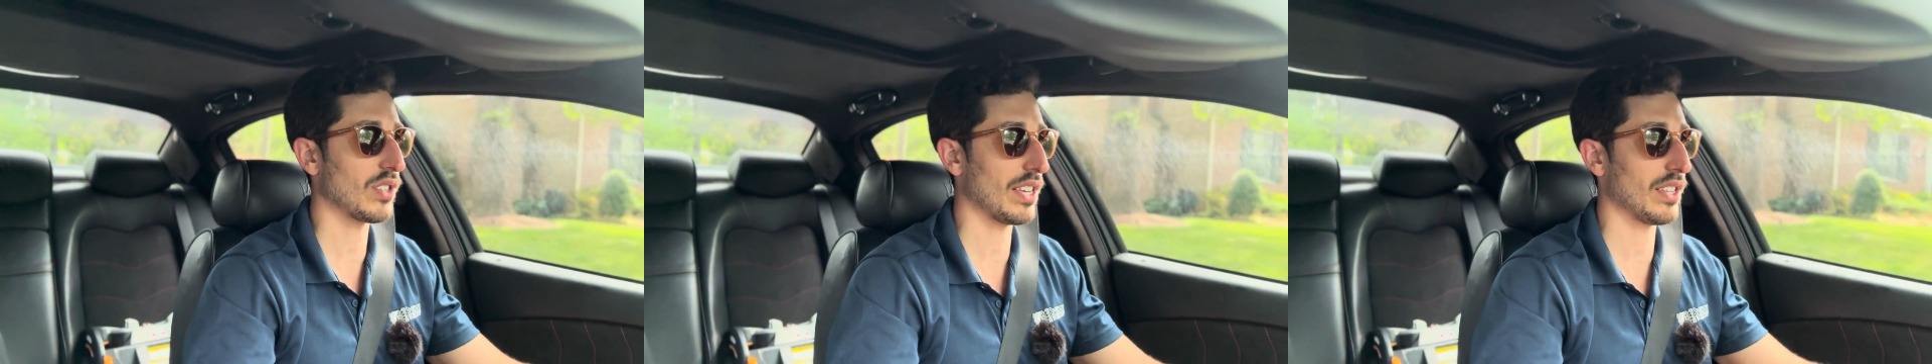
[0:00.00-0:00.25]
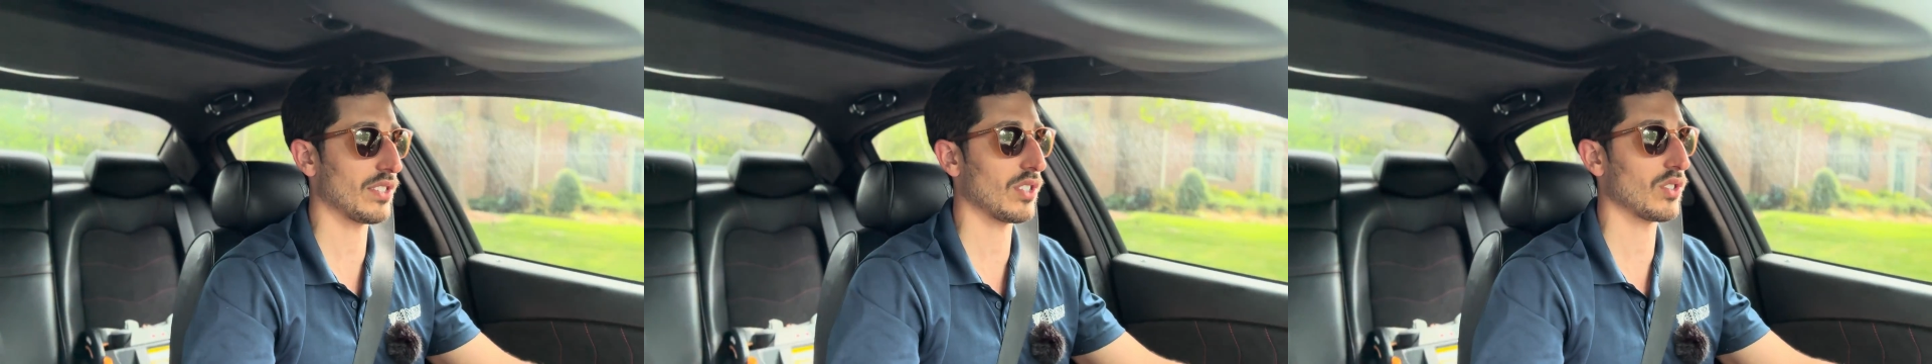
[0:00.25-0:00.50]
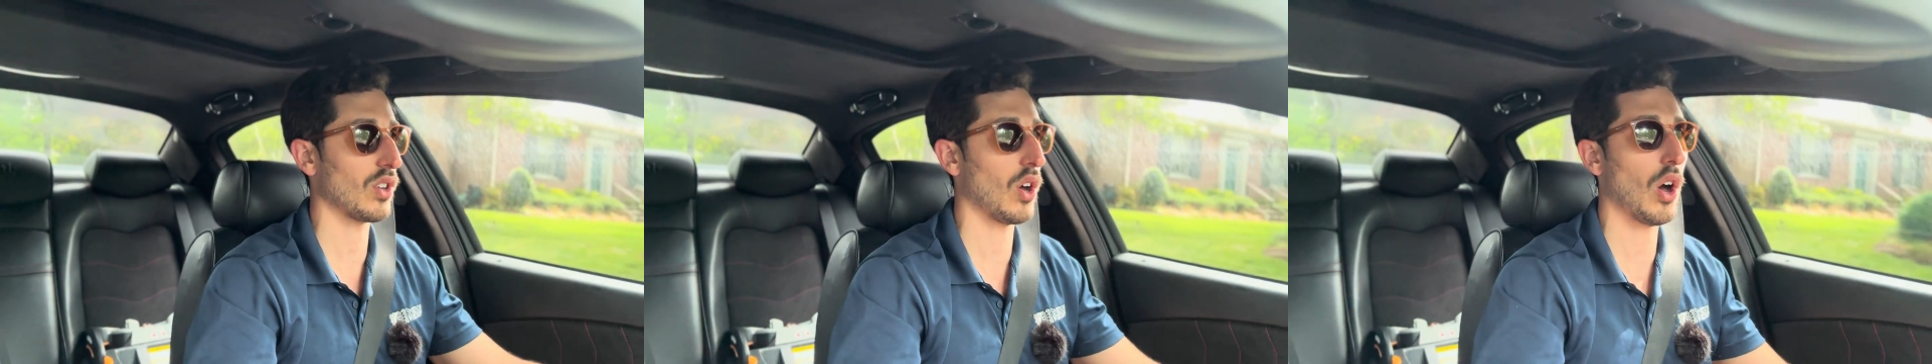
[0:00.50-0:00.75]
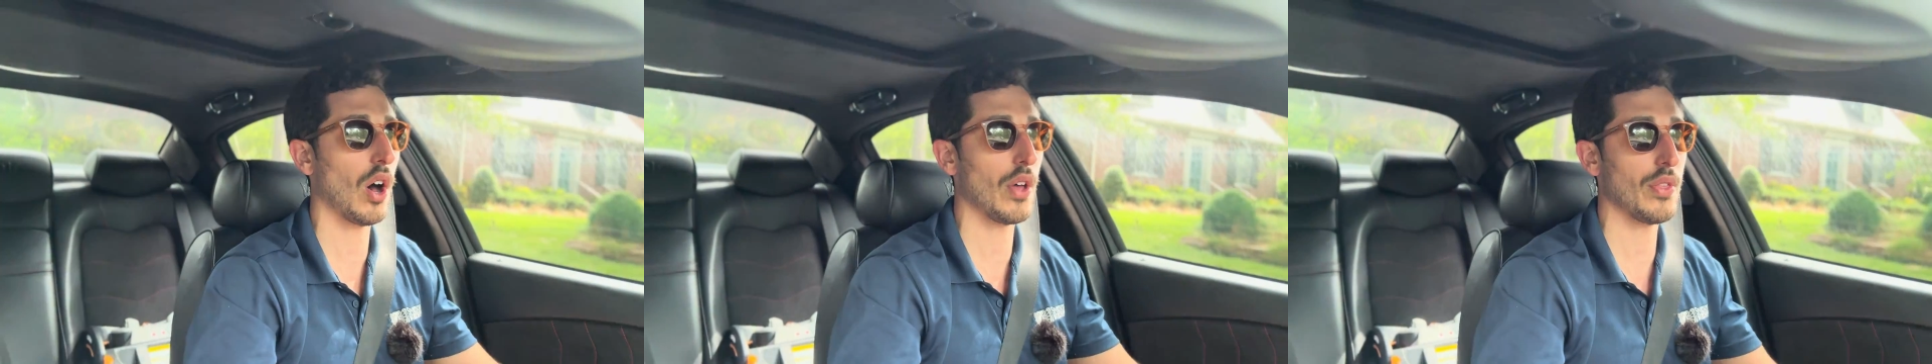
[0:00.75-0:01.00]
and this is
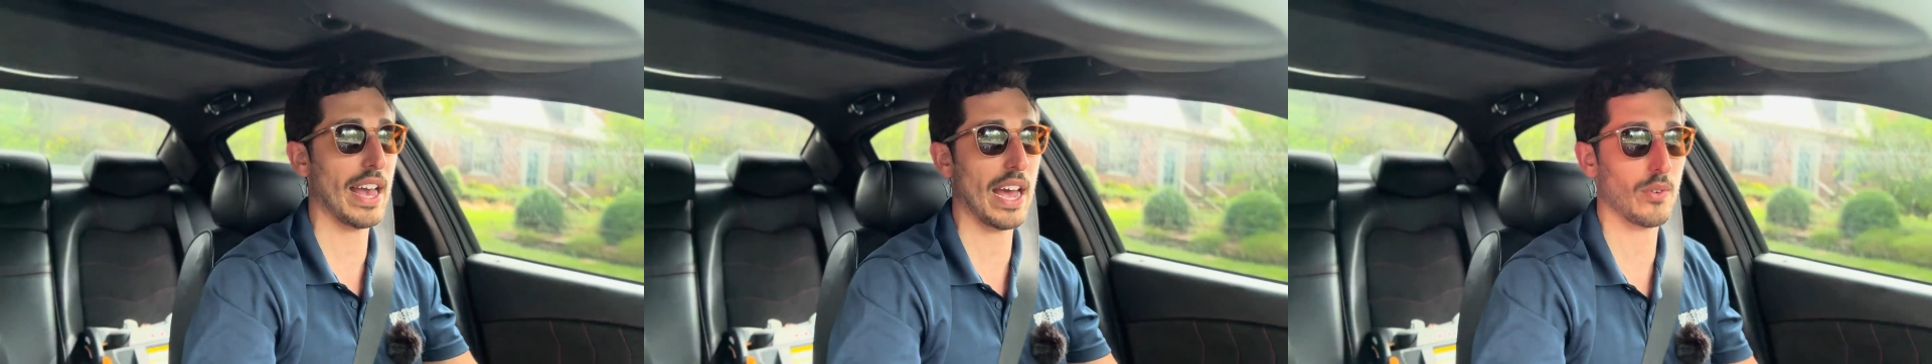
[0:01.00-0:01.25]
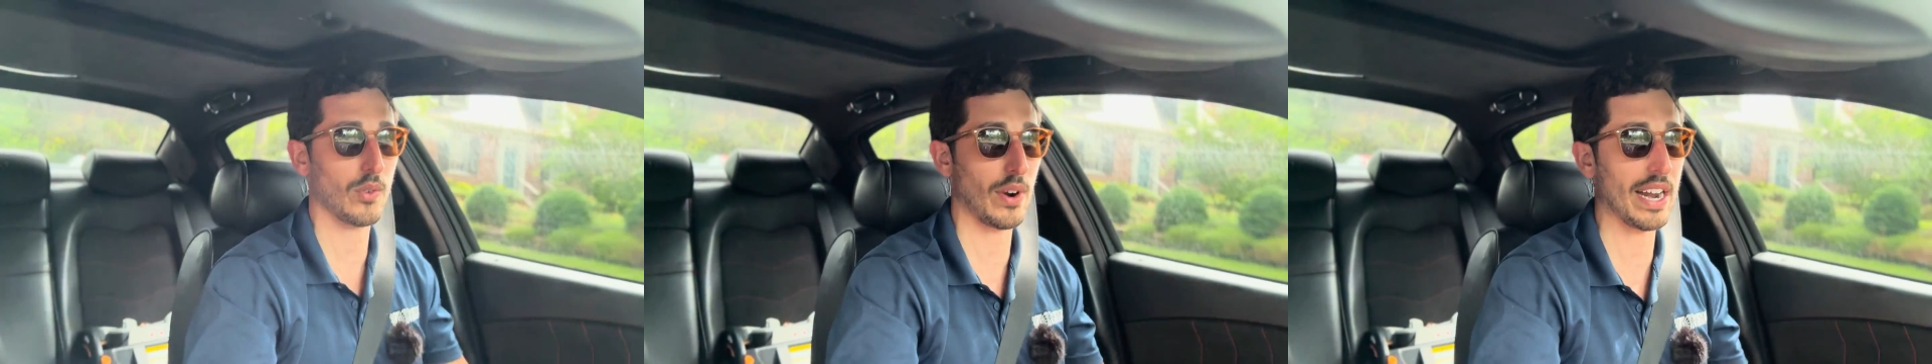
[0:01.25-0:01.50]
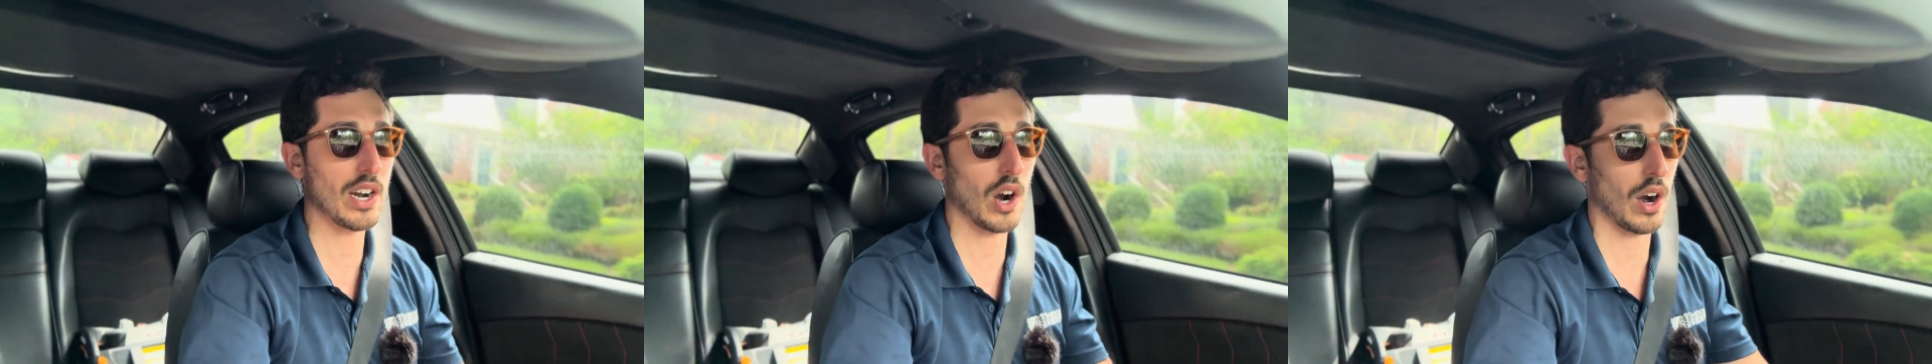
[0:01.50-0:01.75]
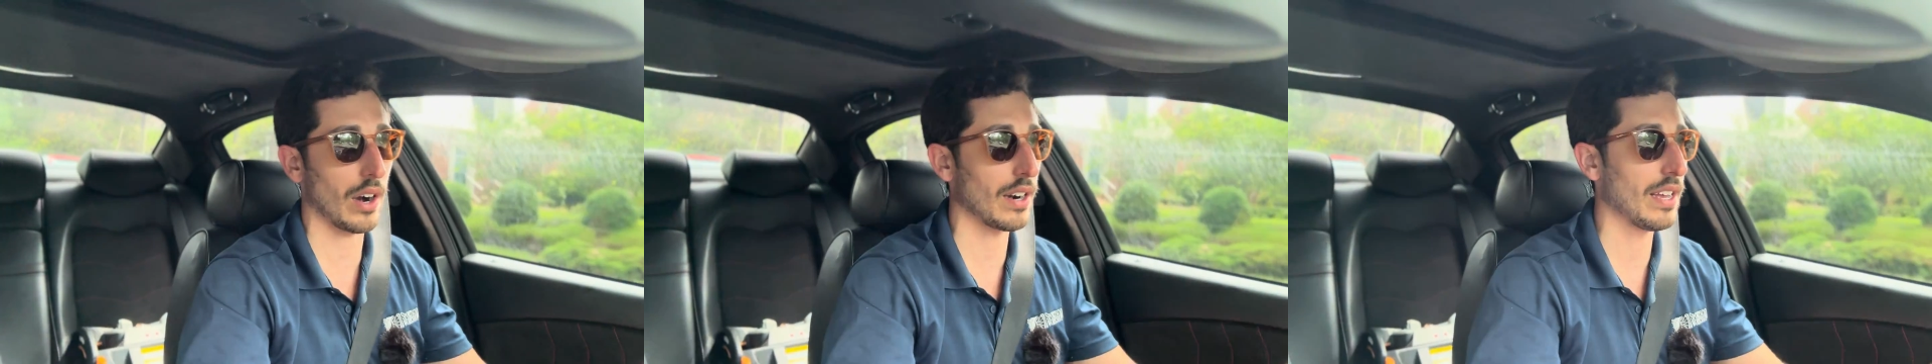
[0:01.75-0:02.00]
on that
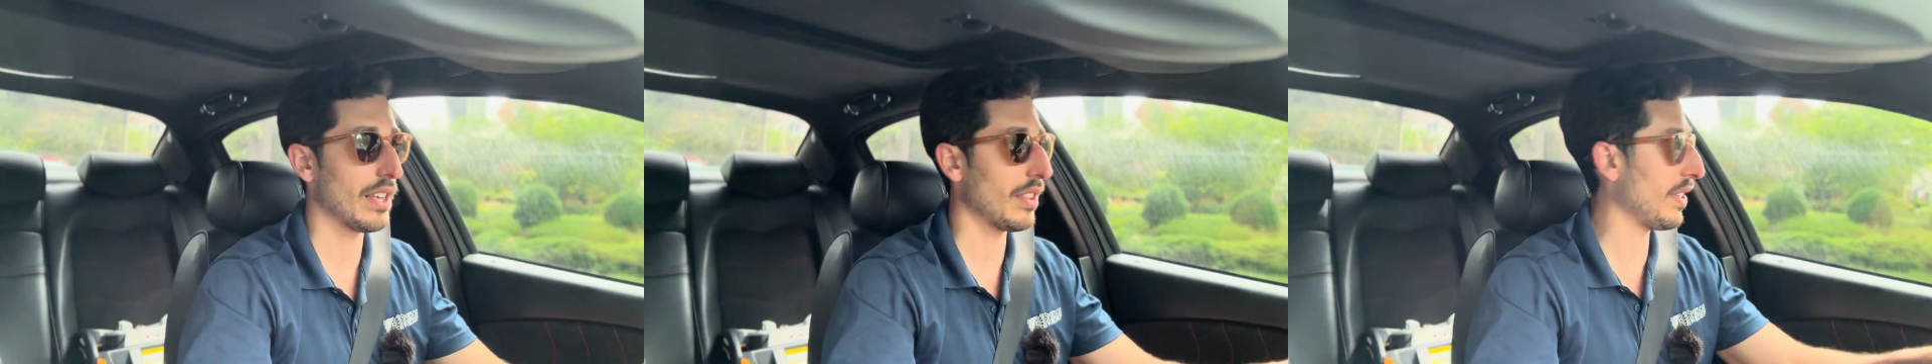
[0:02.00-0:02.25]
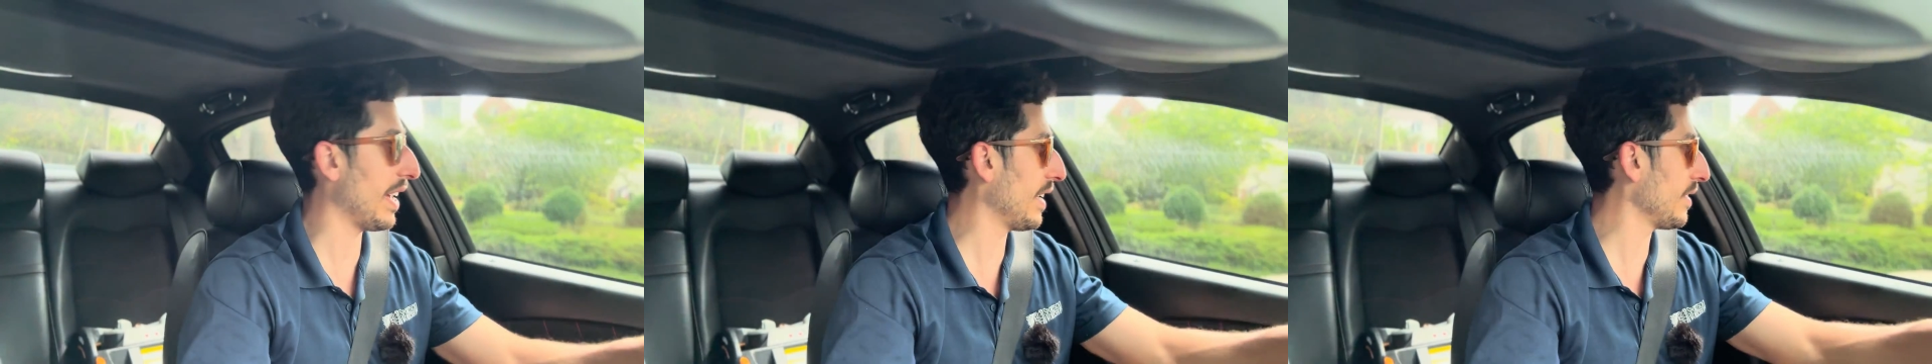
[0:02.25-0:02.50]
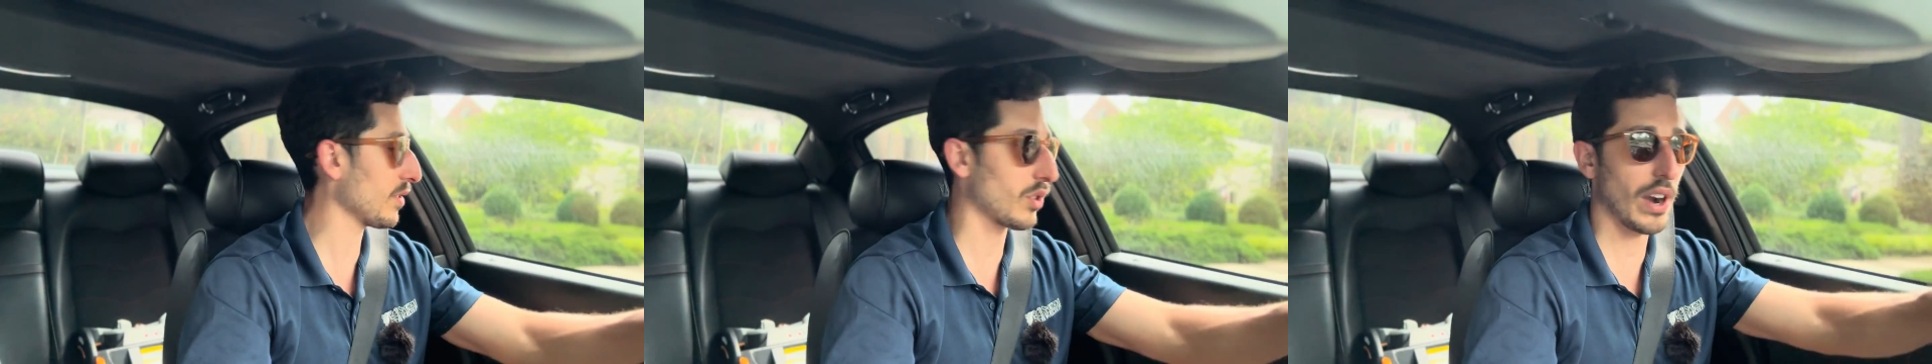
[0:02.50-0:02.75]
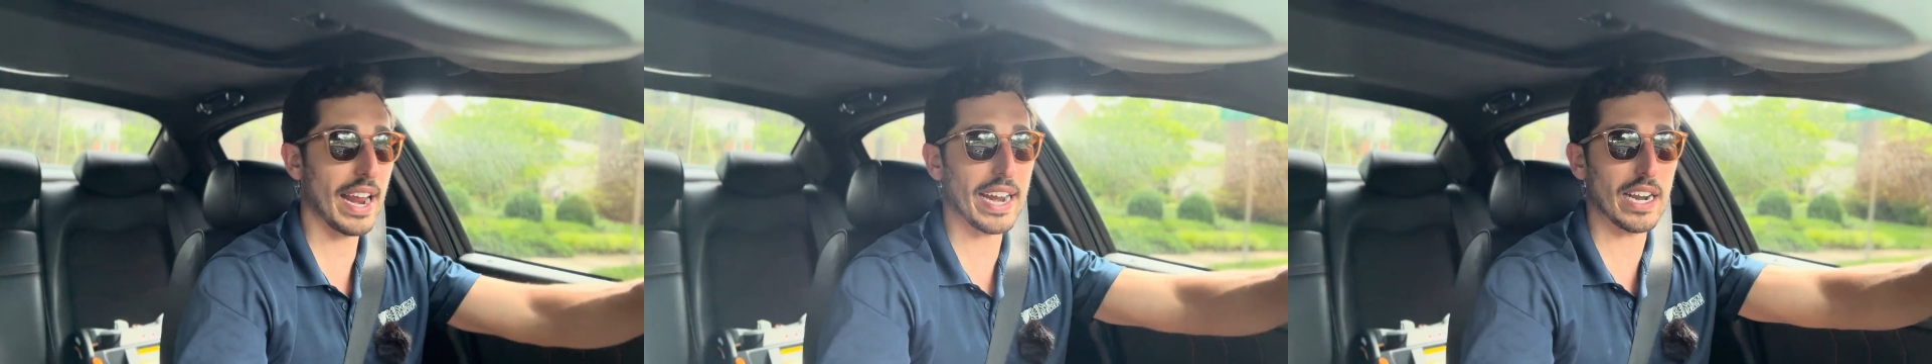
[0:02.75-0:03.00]
radar, then
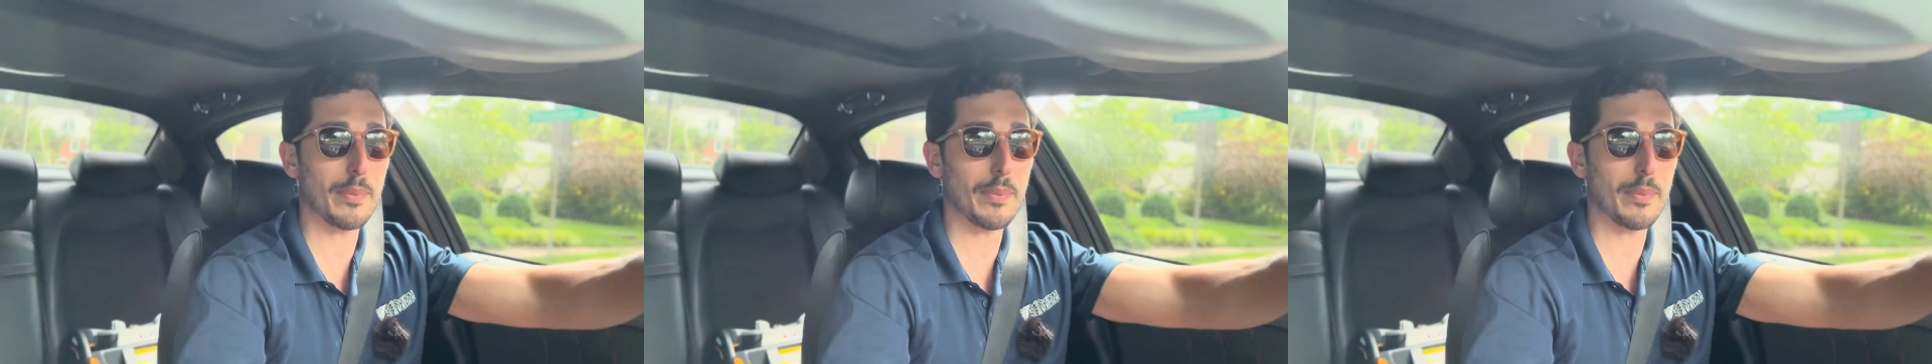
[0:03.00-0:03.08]
great.